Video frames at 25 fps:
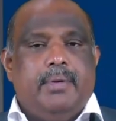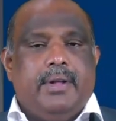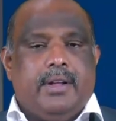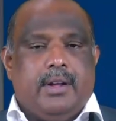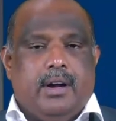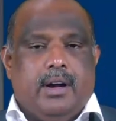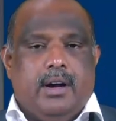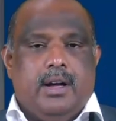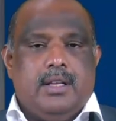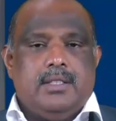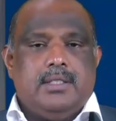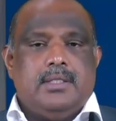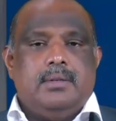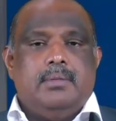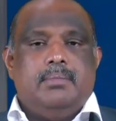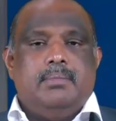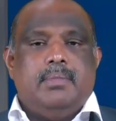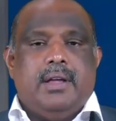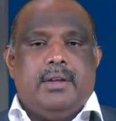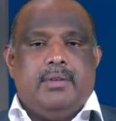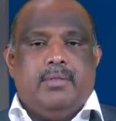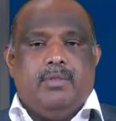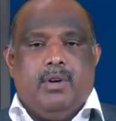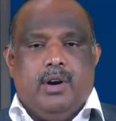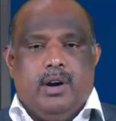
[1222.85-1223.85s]
Because
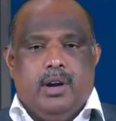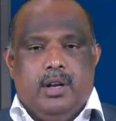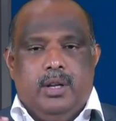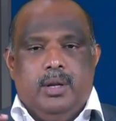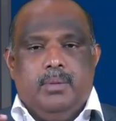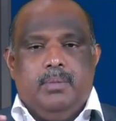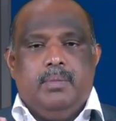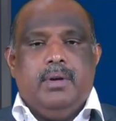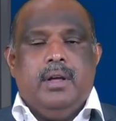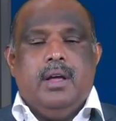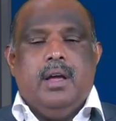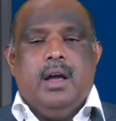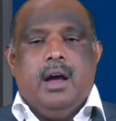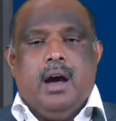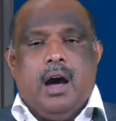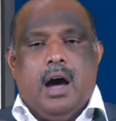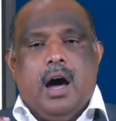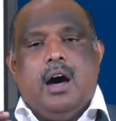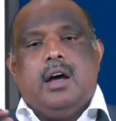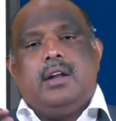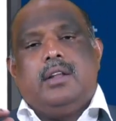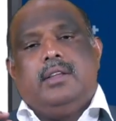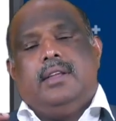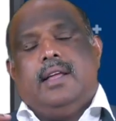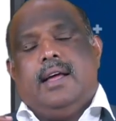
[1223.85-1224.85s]
my volume
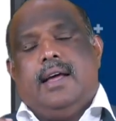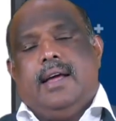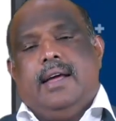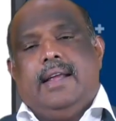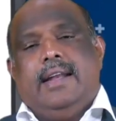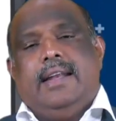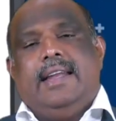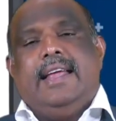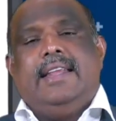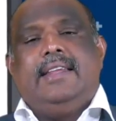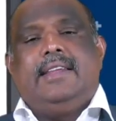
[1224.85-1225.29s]
or the